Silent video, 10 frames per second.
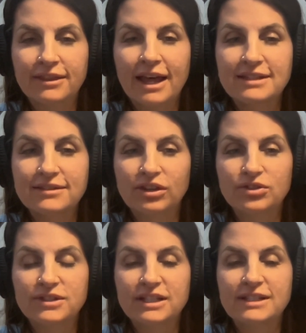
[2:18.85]
that's
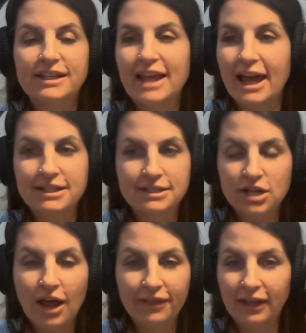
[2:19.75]
Finkelstein's, and that is
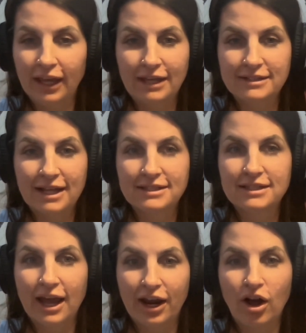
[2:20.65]
not the case. That's
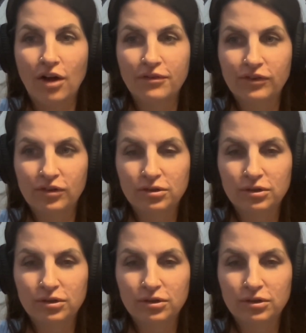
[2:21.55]
Eichhoff's.